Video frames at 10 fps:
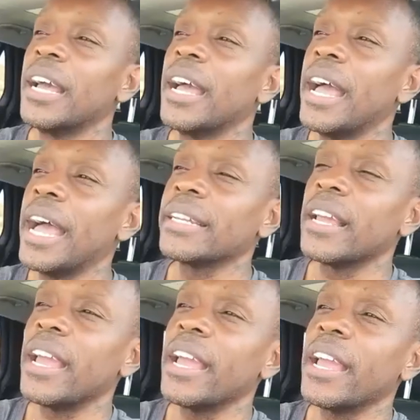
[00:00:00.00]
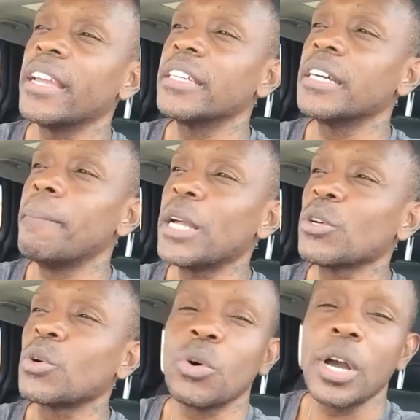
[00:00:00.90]
at a
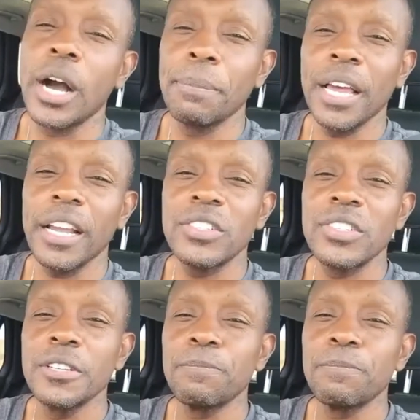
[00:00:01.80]
medical complex.